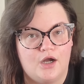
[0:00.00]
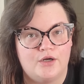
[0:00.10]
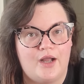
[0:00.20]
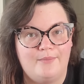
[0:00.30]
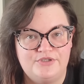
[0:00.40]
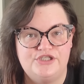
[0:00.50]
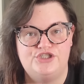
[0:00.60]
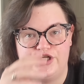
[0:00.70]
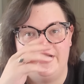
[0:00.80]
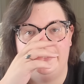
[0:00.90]
are up to
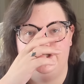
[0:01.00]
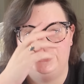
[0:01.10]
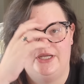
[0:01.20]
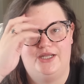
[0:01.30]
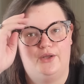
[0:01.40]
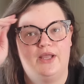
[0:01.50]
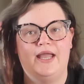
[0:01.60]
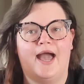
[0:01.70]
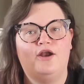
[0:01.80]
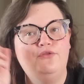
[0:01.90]
shady shit,
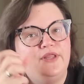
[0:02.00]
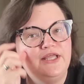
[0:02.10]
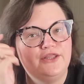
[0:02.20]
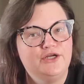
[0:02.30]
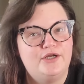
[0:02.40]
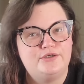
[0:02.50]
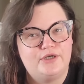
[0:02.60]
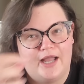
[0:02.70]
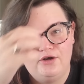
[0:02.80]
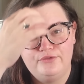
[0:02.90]
okay? I don't think
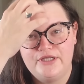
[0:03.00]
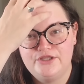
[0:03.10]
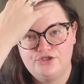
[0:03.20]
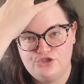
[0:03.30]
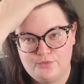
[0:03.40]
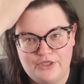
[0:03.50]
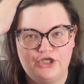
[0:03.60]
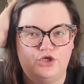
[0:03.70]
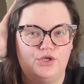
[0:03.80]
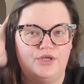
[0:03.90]
they're I don't think they're
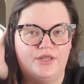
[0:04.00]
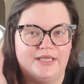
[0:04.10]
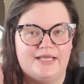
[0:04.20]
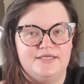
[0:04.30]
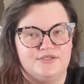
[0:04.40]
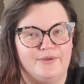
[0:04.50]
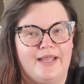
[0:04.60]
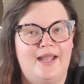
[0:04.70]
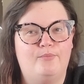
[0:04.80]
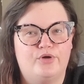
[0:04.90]
doing good things,
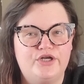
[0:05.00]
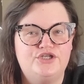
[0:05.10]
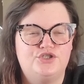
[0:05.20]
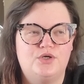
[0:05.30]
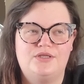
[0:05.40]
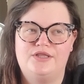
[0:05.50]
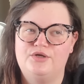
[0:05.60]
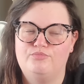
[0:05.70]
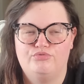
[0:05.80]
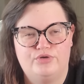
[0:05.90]
okay? I'm pretty sure that
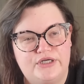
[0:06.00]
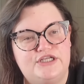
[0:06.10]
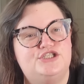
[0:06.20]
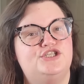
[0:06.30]
they're pretty